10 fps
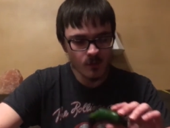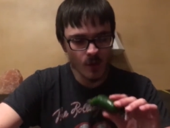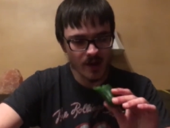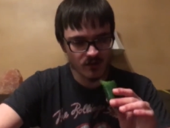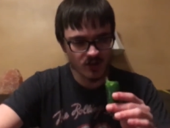
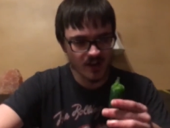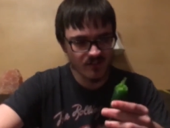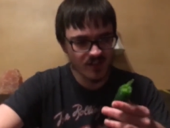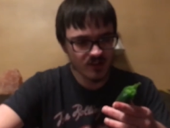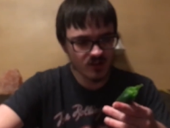Wait, should I
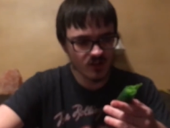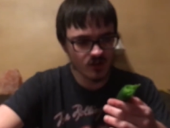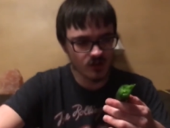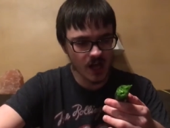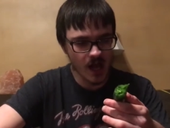finish this
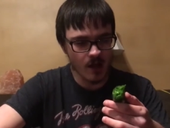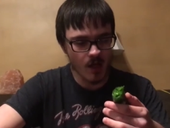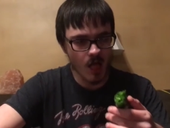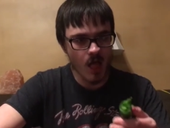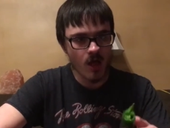or
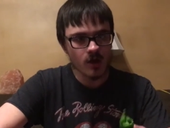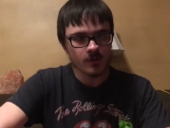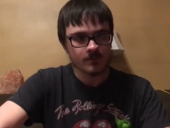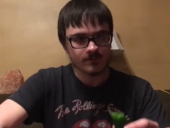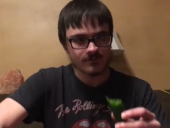not?
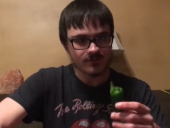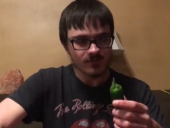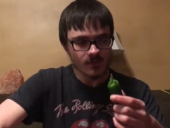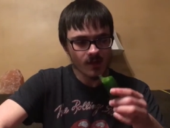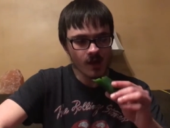
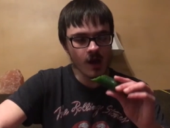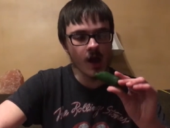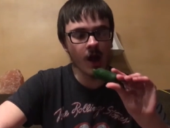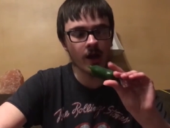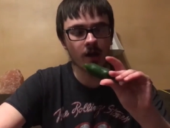
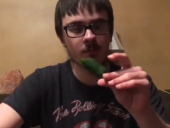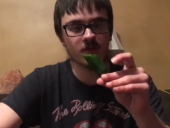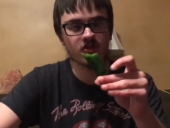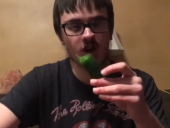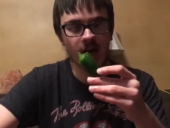Alright, I'm
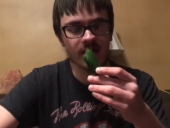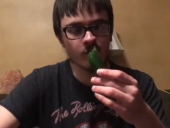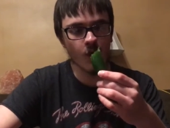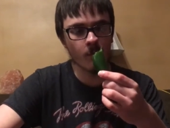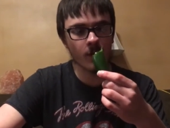gonna try
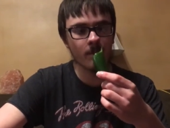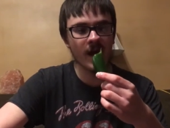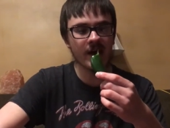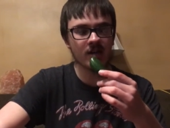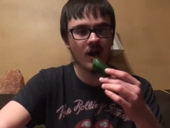eating one more
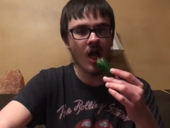bite.